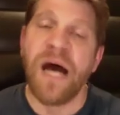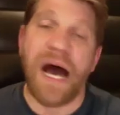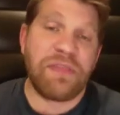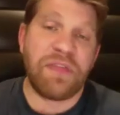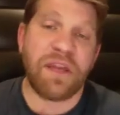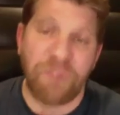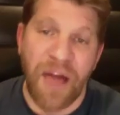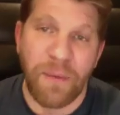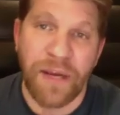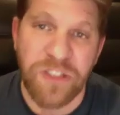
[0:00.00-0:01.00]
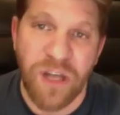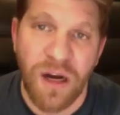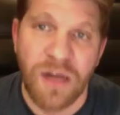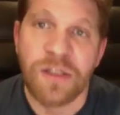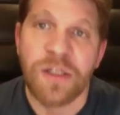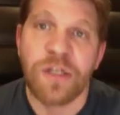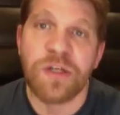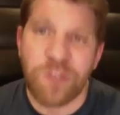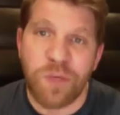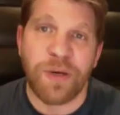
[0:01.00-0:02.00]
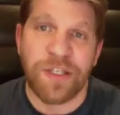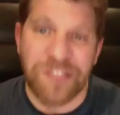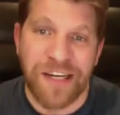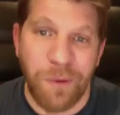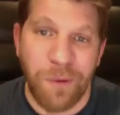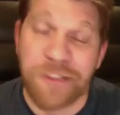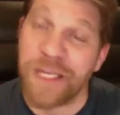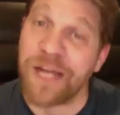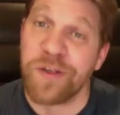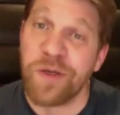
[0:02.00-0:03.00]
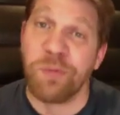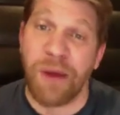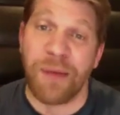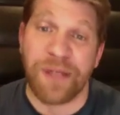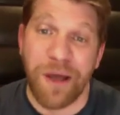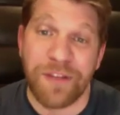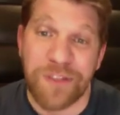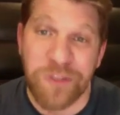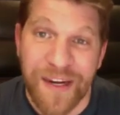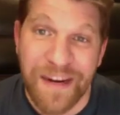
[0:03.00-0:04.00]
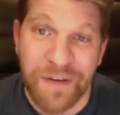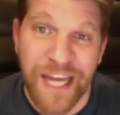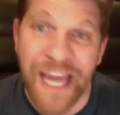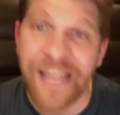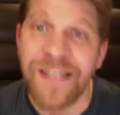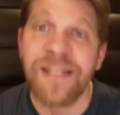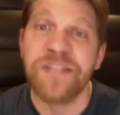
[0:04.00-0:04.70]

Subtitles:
I think flyweights are super exciting to watch, and you probably know this, training every day.